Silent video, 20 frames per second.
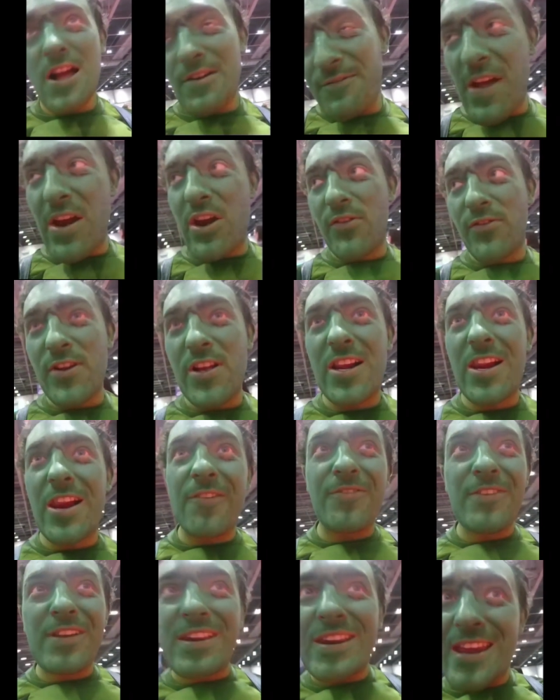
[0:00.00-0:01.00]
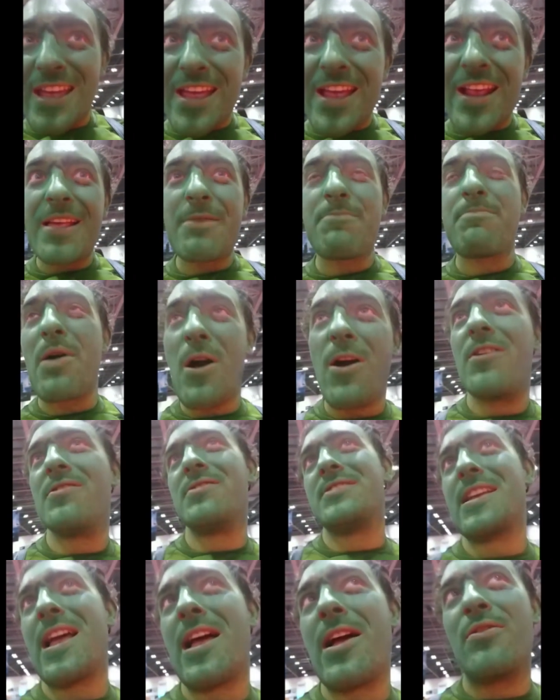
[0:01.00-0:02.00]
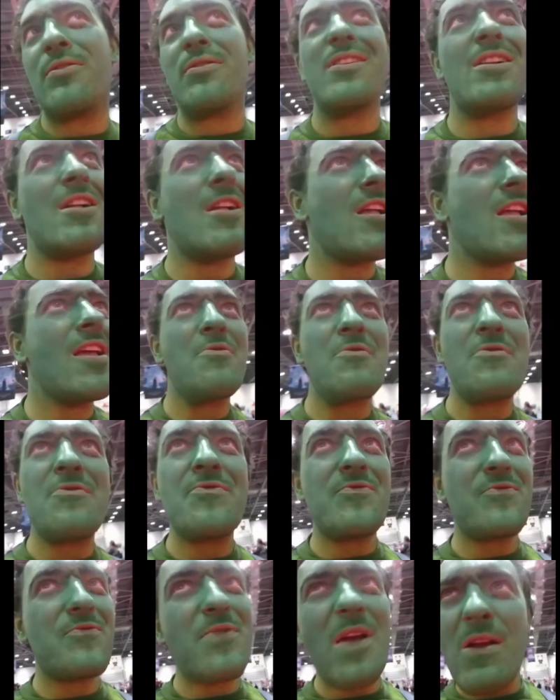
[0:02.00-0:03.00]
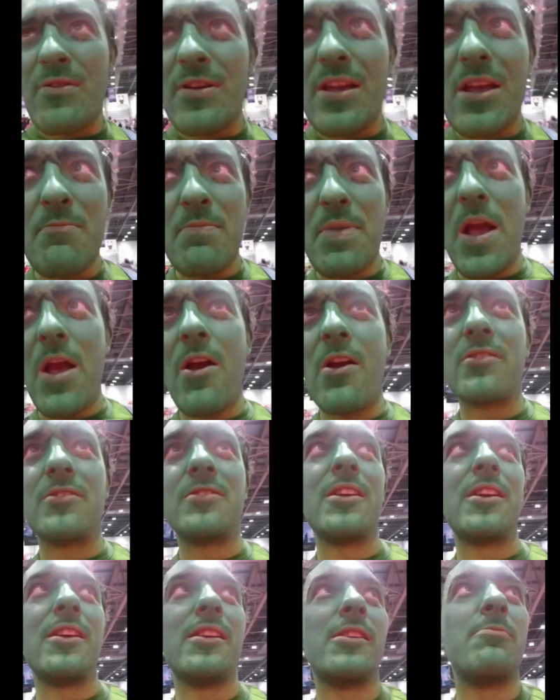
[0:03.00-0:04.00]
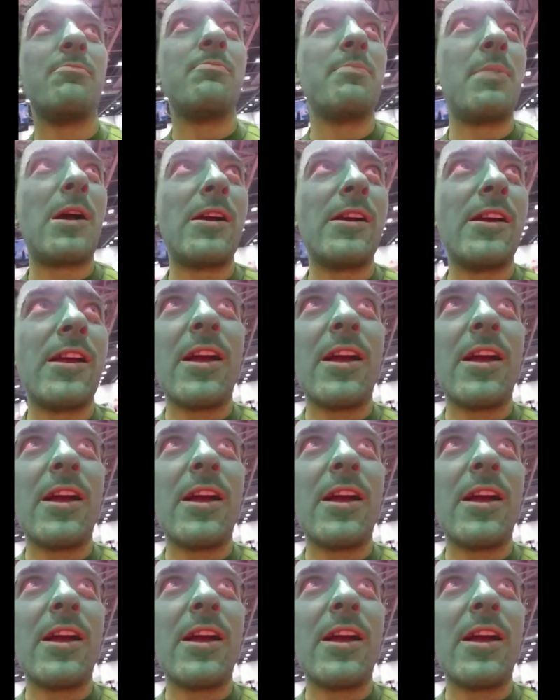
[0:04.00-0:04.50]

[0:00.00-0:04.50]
fell off a cliff and nearly passed out. Very embarrassing, but yeah,